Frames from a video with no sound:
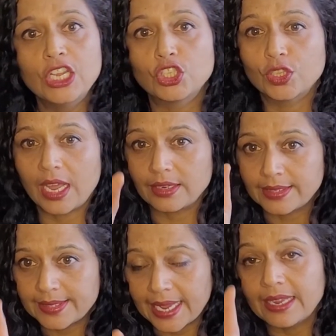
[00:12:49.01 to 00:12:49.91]
So that
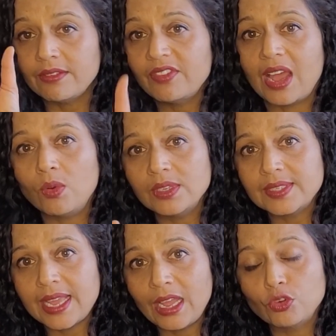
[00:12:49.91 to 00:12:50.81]
second vowel
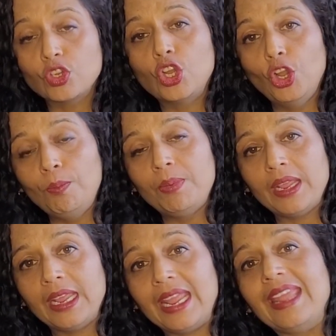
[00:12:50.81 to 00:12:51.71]
sound could
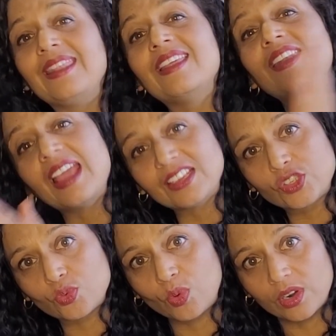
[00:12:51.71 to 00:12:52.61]
be in the
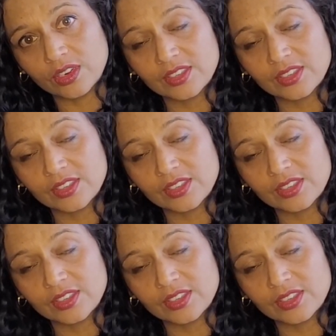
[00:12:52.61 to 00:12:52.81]
next word,